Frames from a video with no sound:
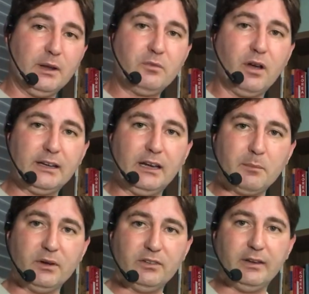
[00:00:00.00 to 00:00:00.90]
what I'm talking
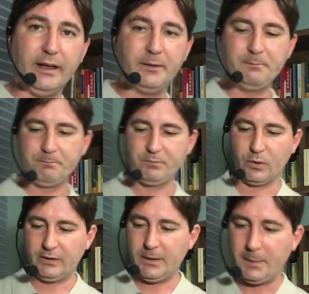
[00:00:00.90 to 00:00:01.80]
about today.
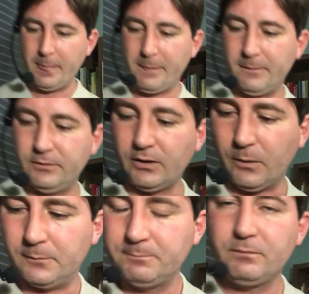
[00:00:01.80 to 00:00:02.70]
Okay,
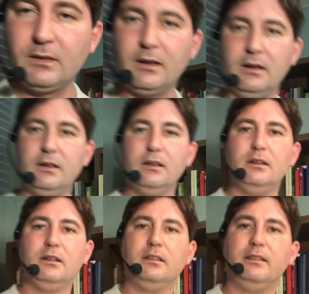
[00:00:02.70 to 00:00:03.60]
so
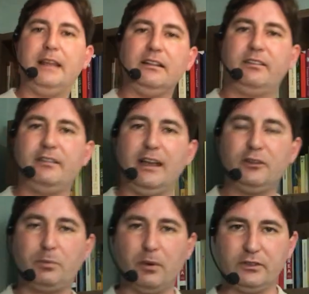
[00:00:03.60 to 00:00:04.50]
that's the
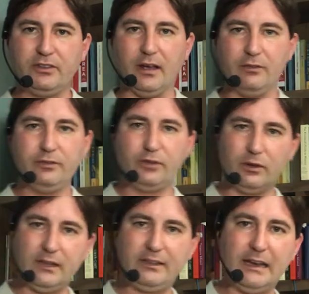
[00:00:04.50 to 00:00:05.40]
textbook stuff. So
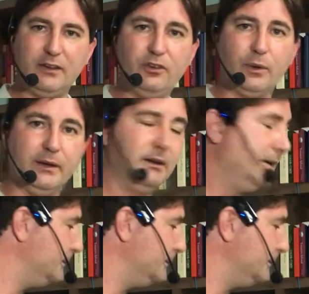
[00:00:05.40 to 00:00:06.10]
let's get into it.